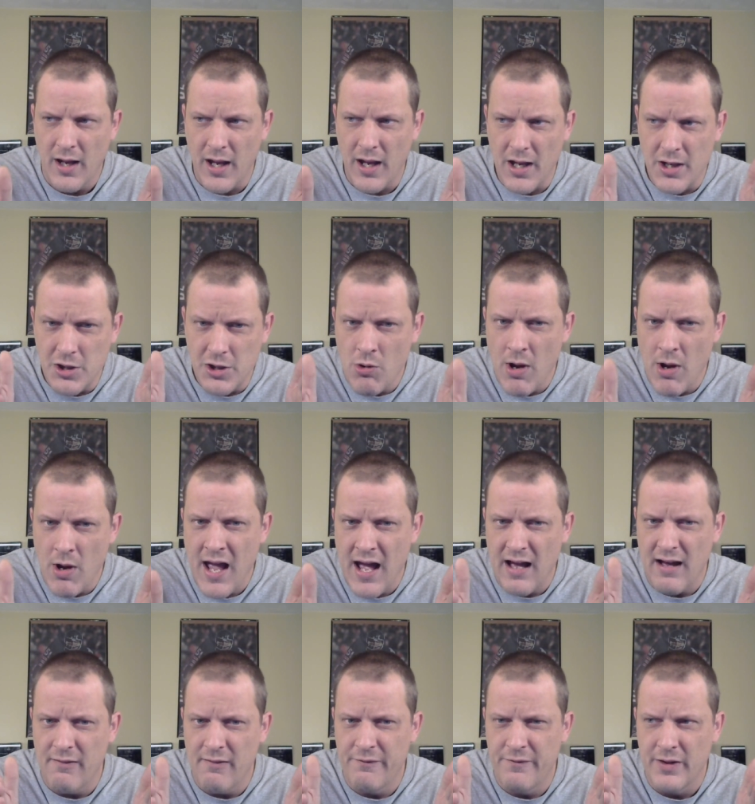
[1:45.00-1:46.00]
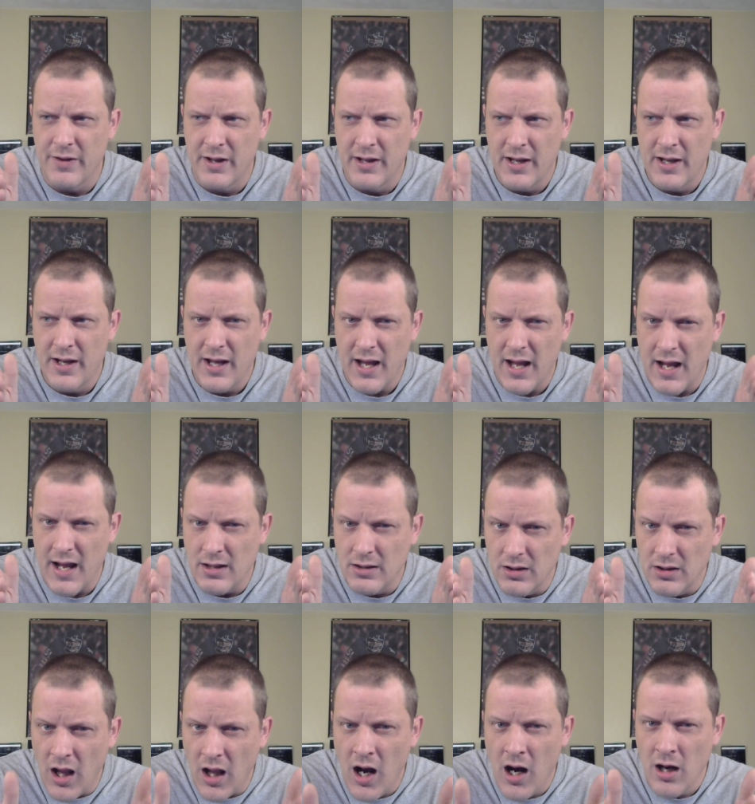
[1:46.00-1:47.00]
And you have a
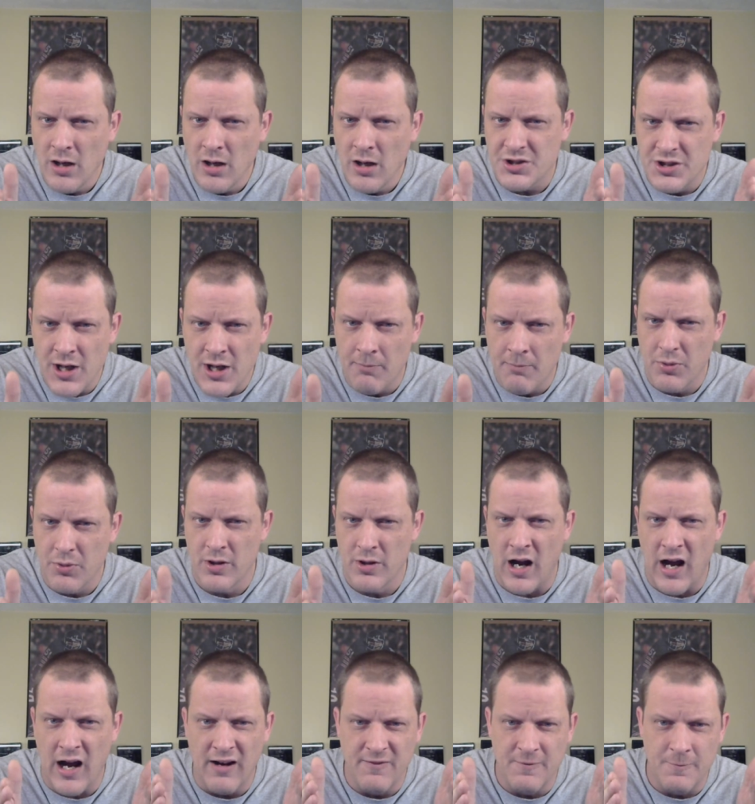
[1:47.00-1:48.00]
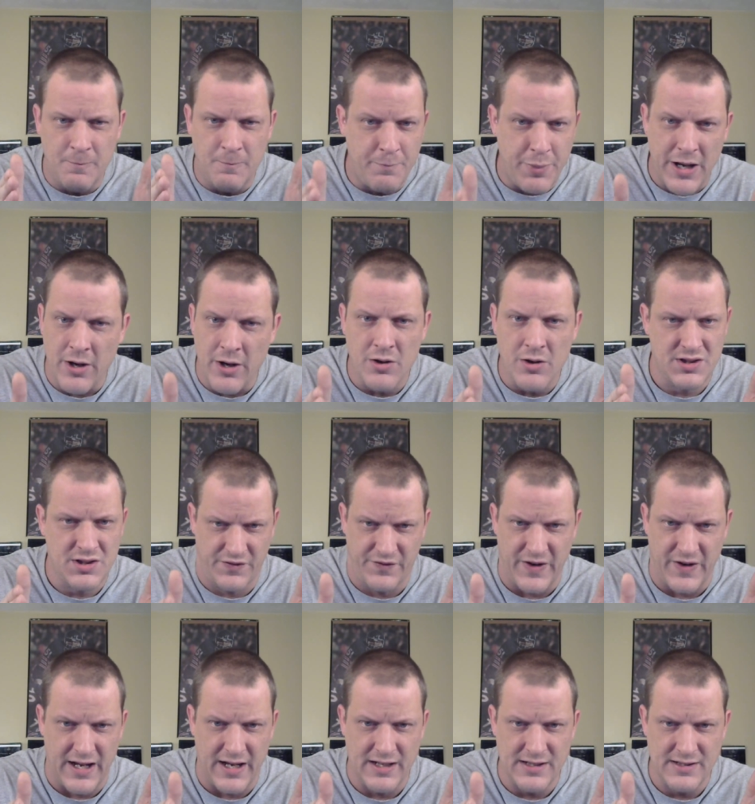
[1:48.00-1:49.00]
large number of Bears
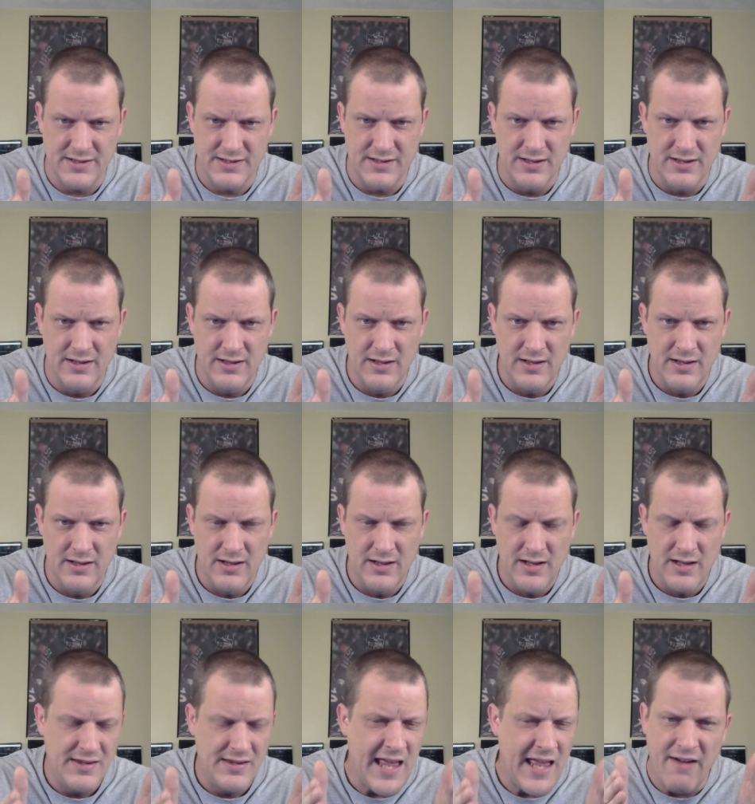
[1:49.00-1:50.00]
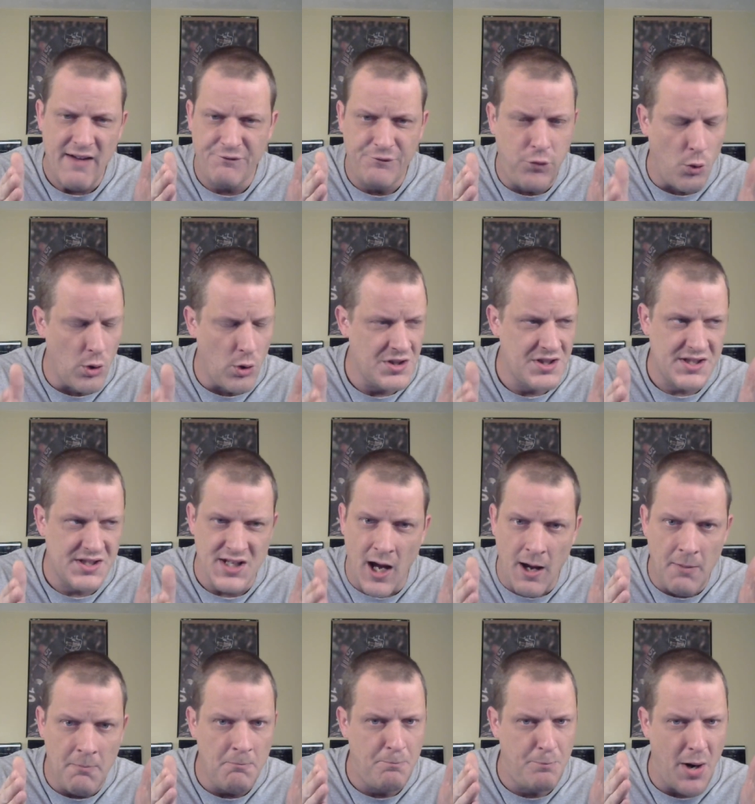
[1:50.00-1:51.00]
fans that, for
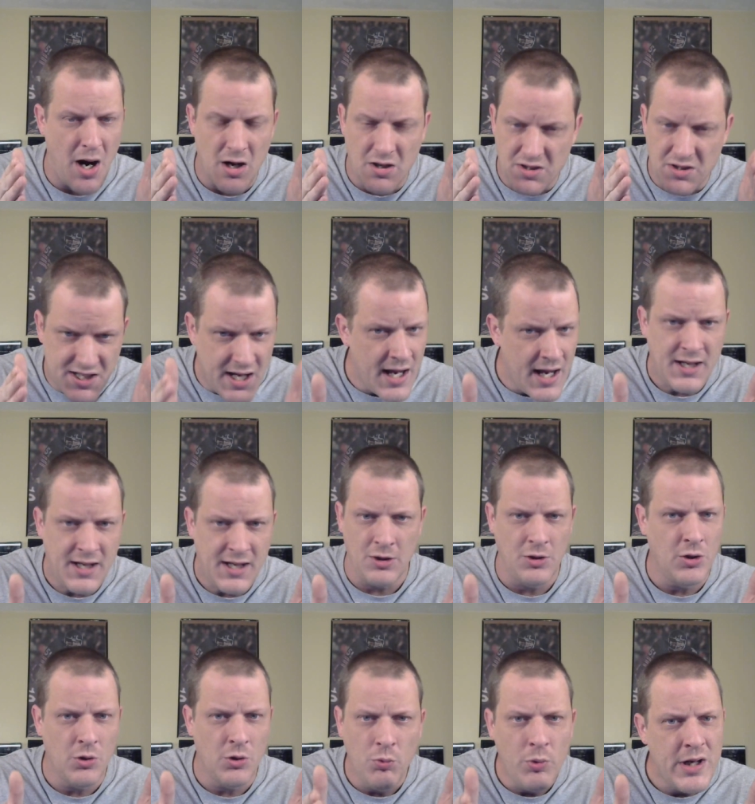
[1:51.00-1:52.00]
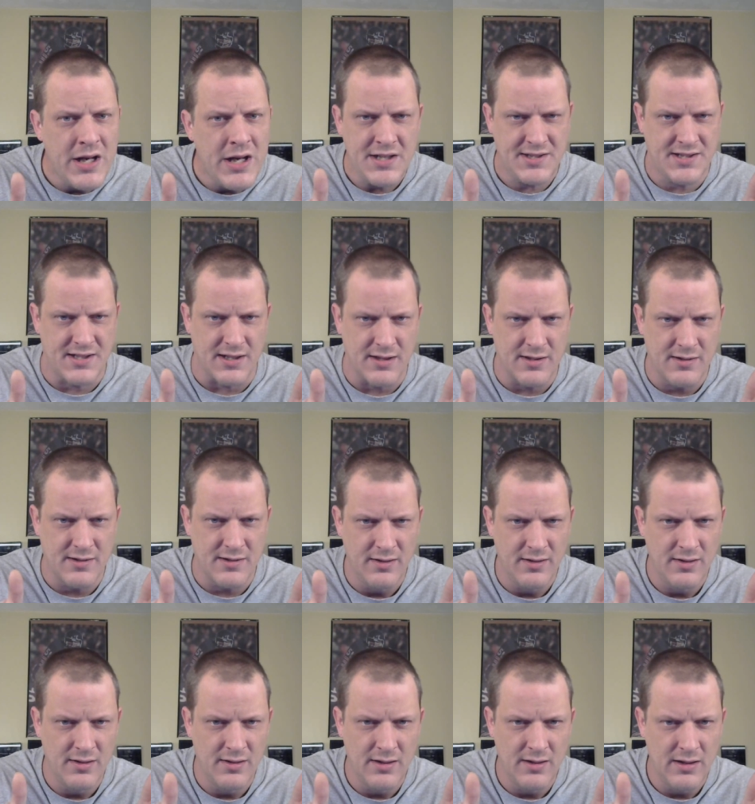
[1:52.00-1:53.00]
some particular reason,
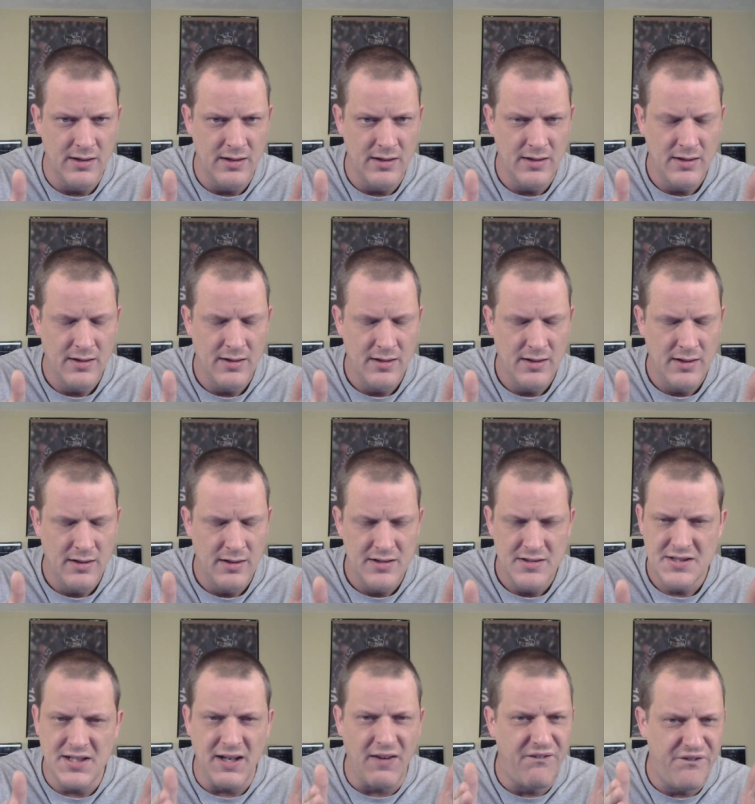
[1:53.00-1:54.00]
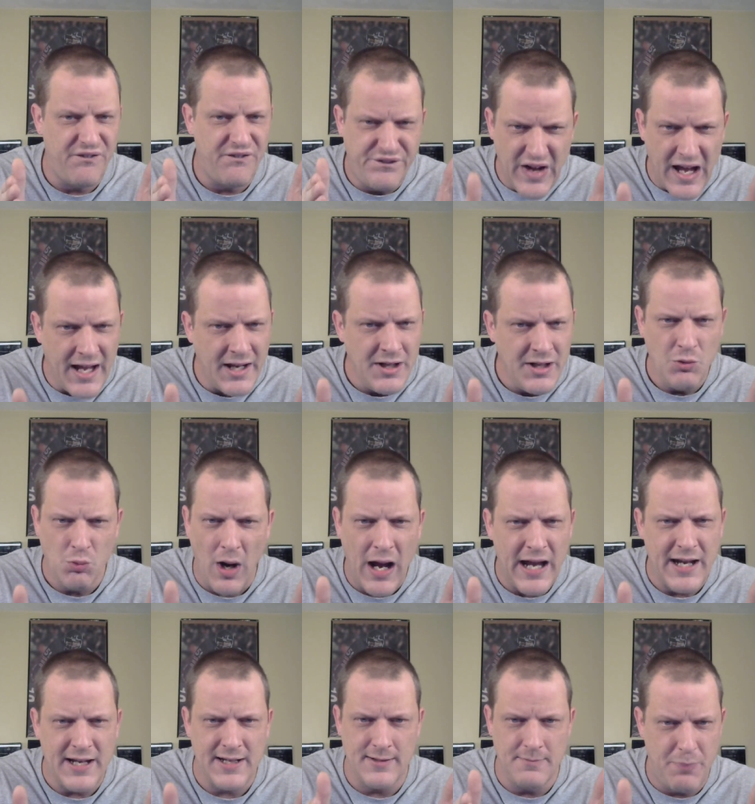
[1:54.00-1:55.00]
defend
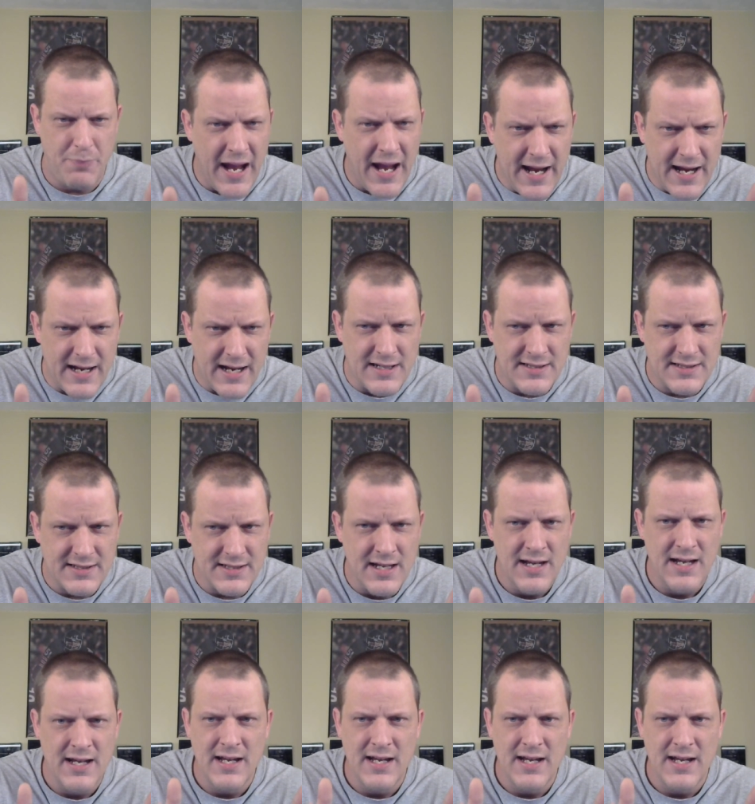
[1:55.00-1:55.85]
Ryan Pace,